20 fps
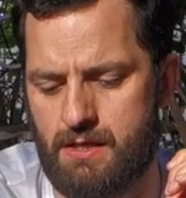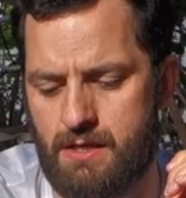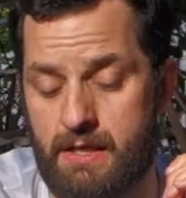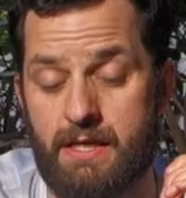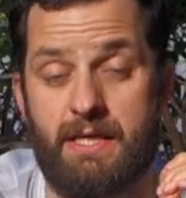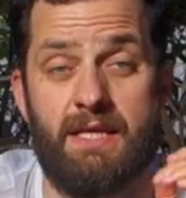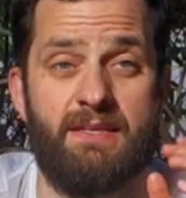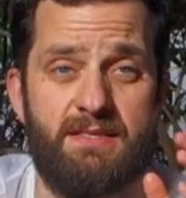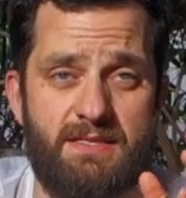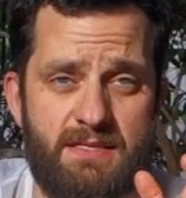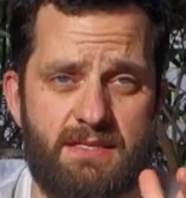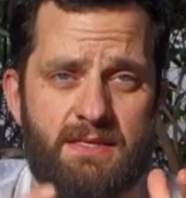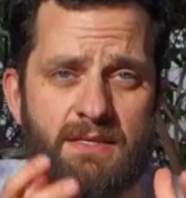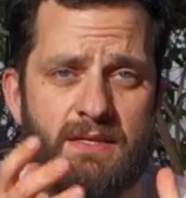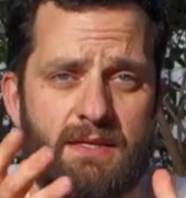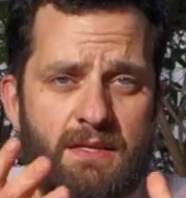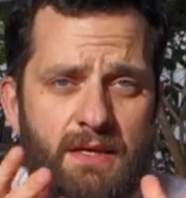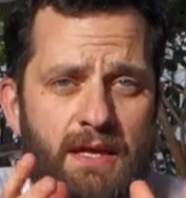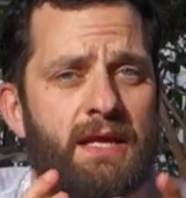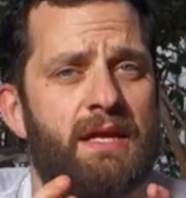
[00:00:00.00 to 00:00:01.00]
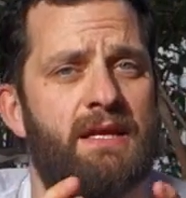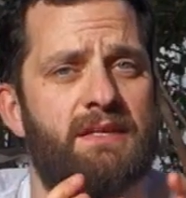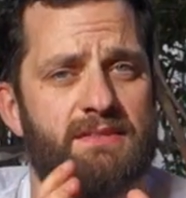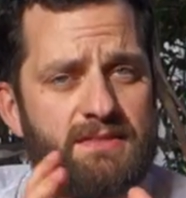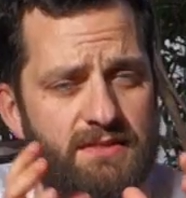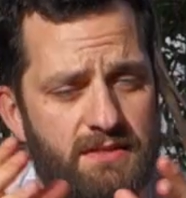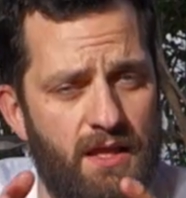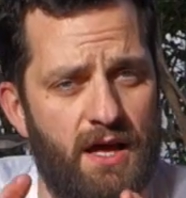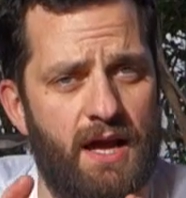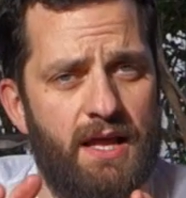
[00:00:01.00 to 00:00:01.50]
it is in a
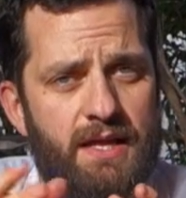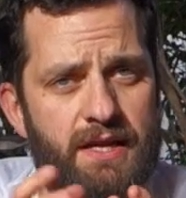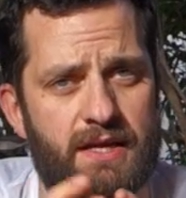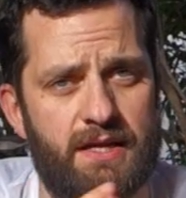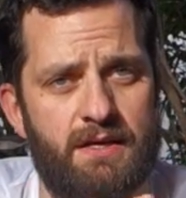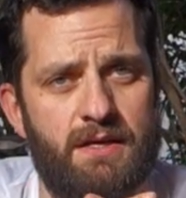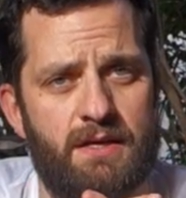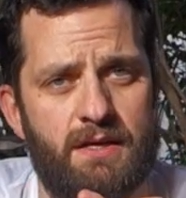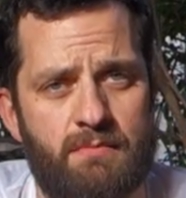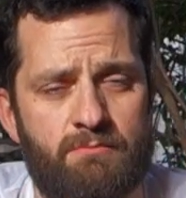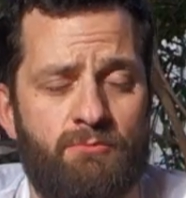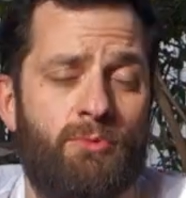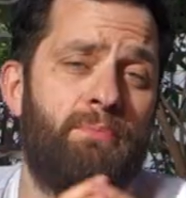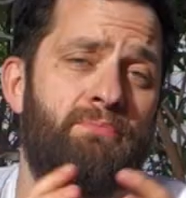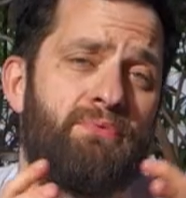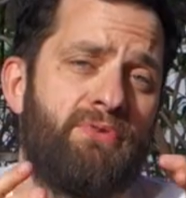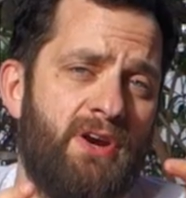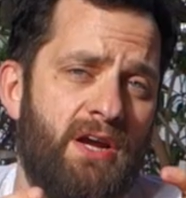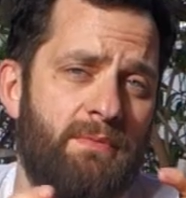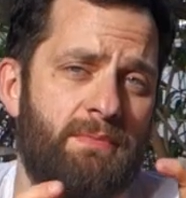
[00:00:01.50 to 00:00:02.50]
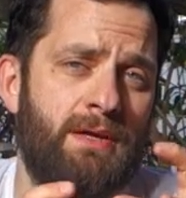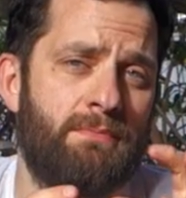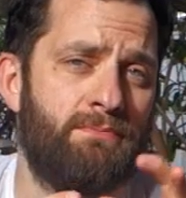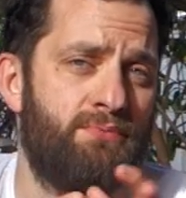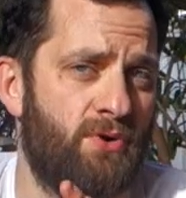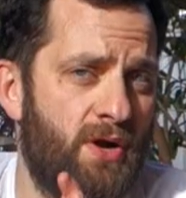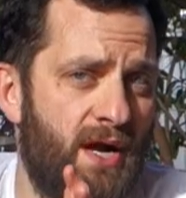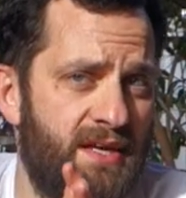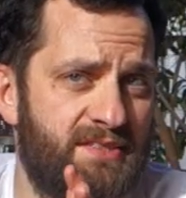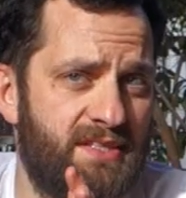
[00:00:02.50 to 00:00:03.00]
slightly more premium
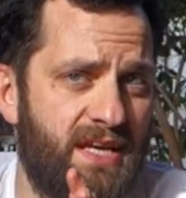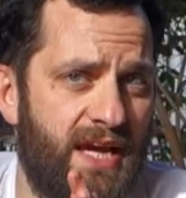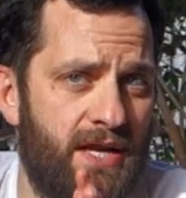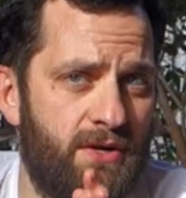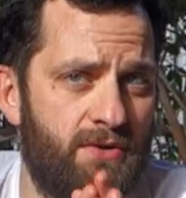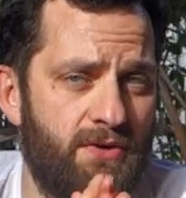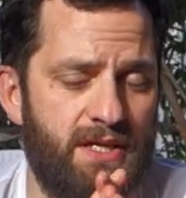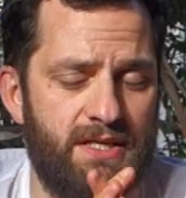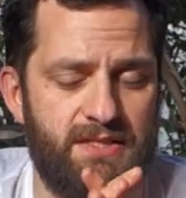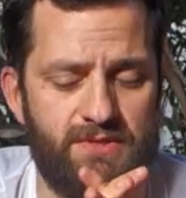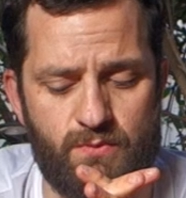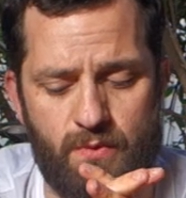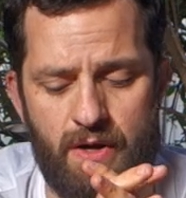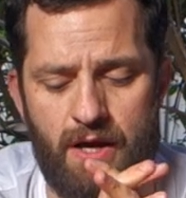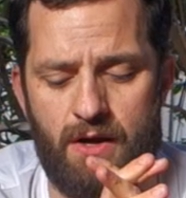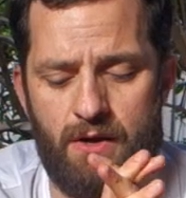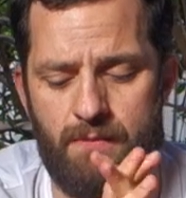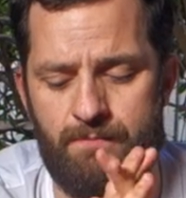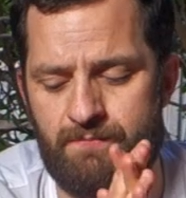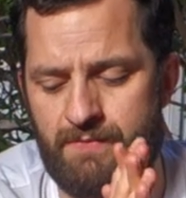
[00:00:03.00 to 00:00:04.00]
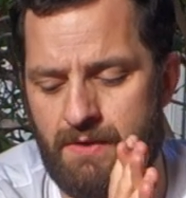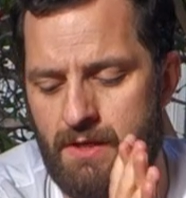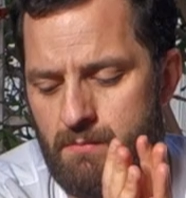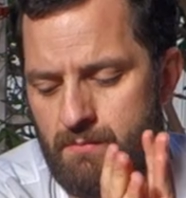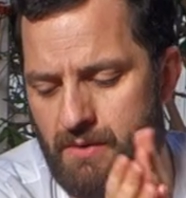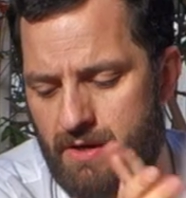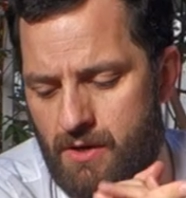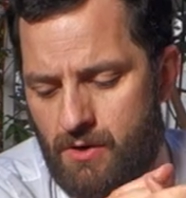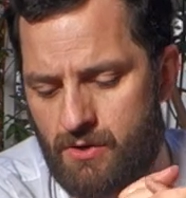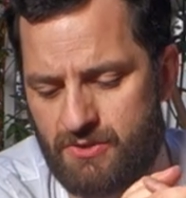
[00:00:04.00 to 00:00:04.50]
price category as well,
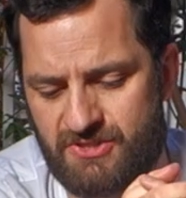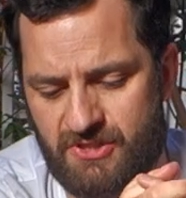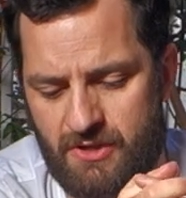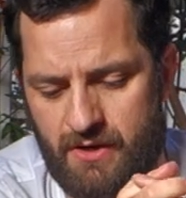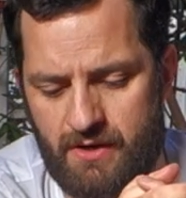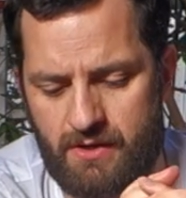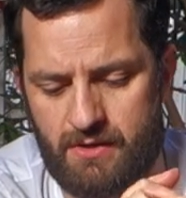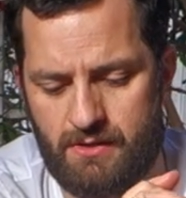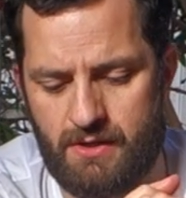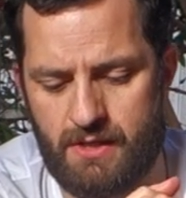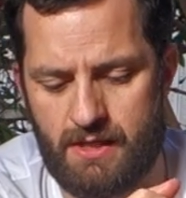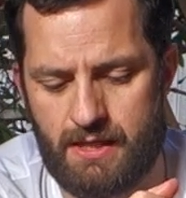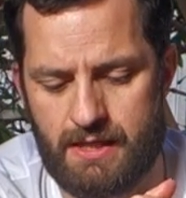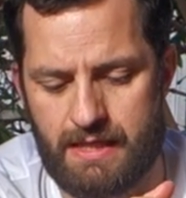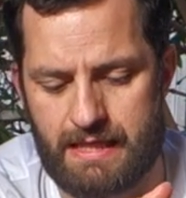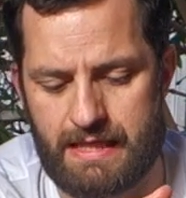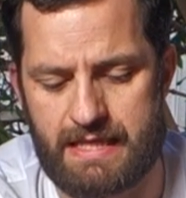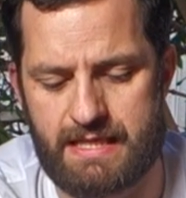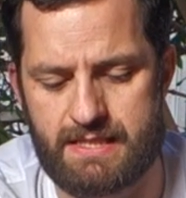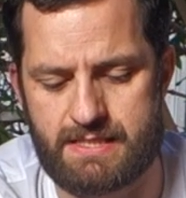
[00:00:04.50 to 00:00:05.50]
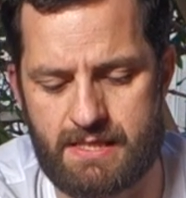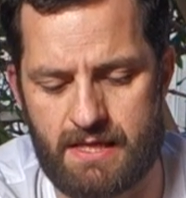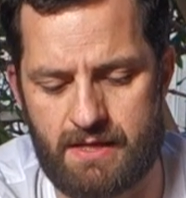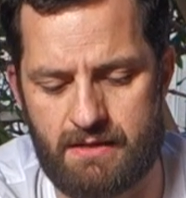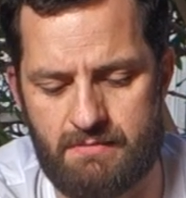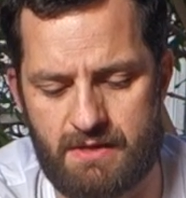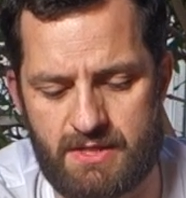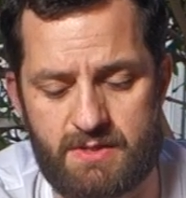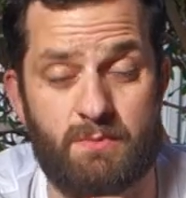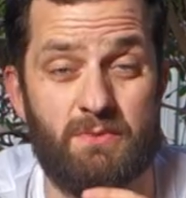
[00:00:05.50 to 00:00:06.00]
but it also is
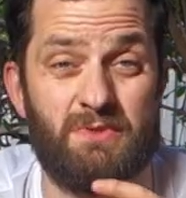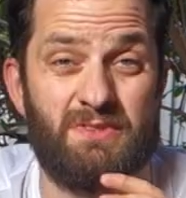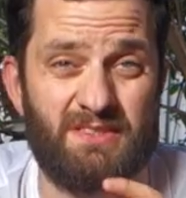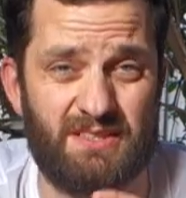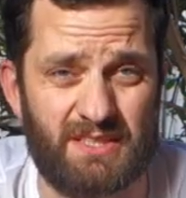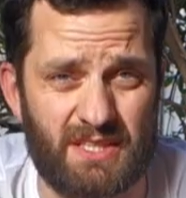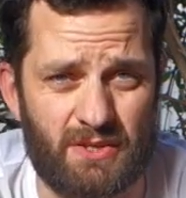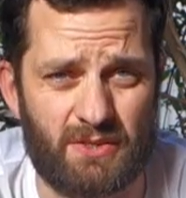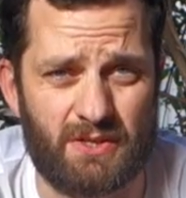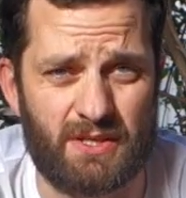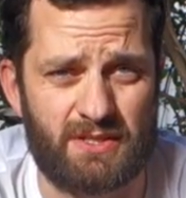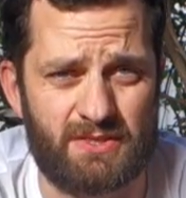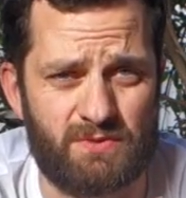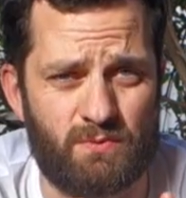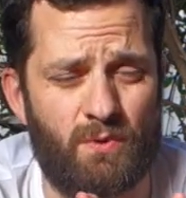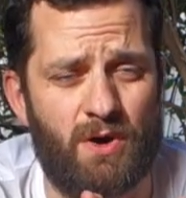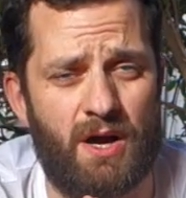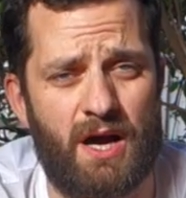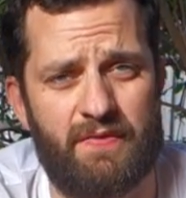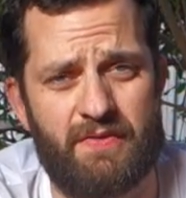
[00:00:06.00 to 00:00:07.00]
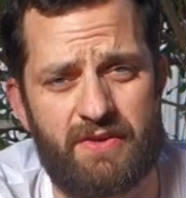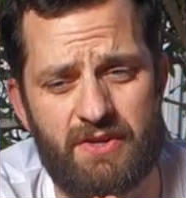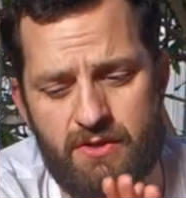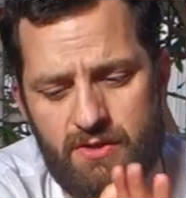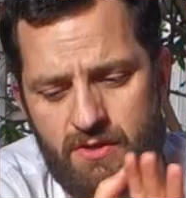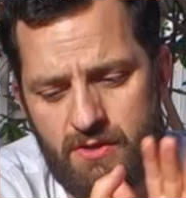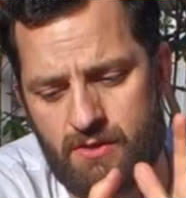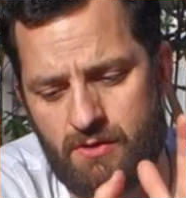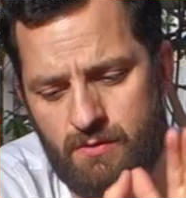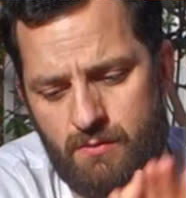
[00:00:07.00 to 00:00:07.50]
a much more serious wine
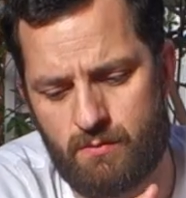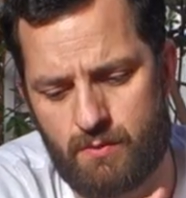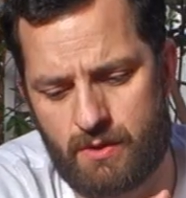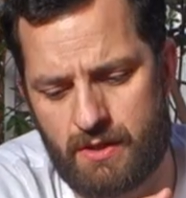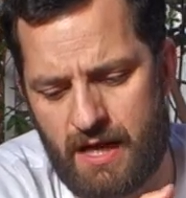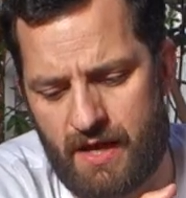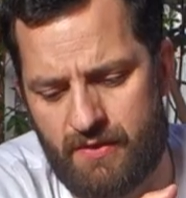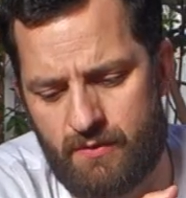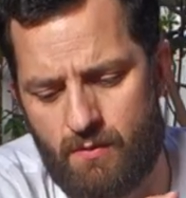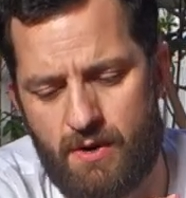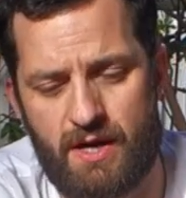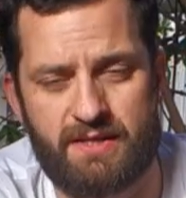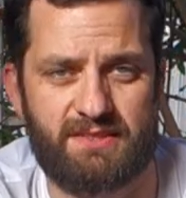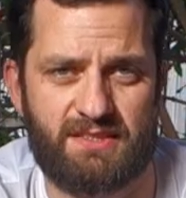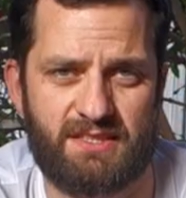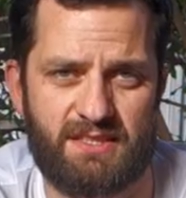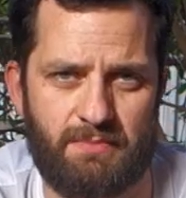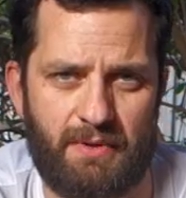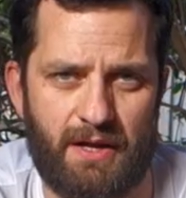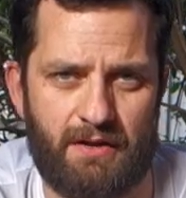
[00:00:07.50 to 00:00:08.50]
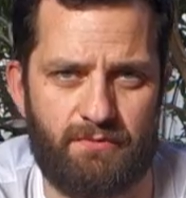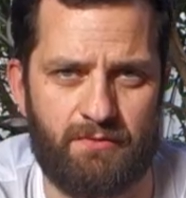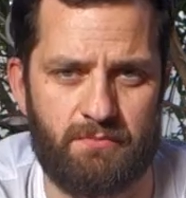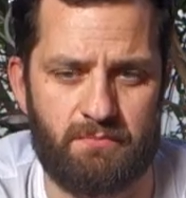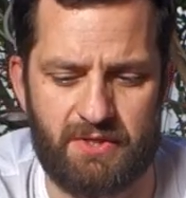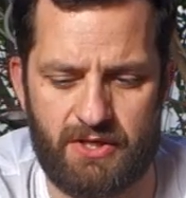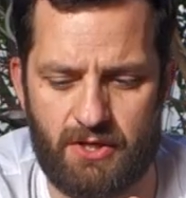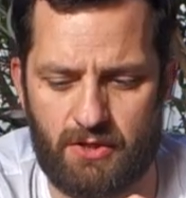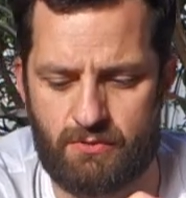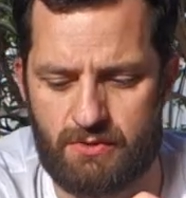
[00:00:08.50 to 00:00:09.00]
than you would otherwise expect
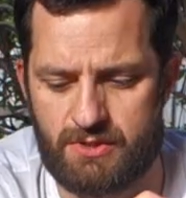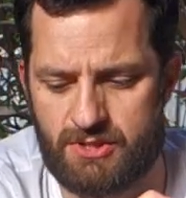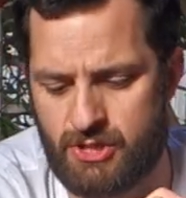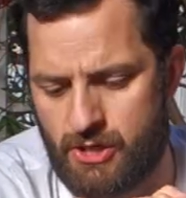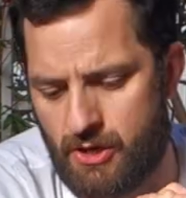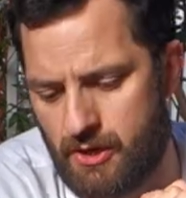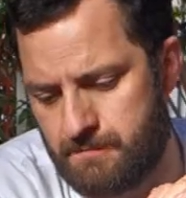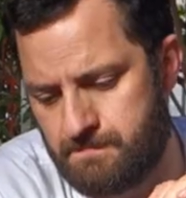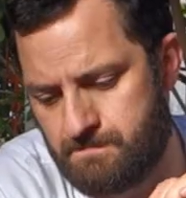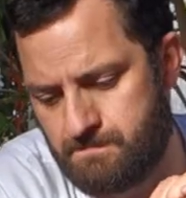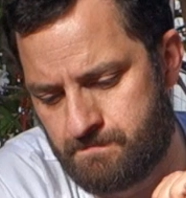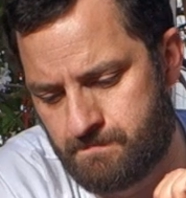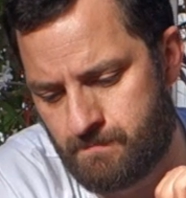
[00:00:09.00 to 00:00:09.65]
from Pinot Grigio.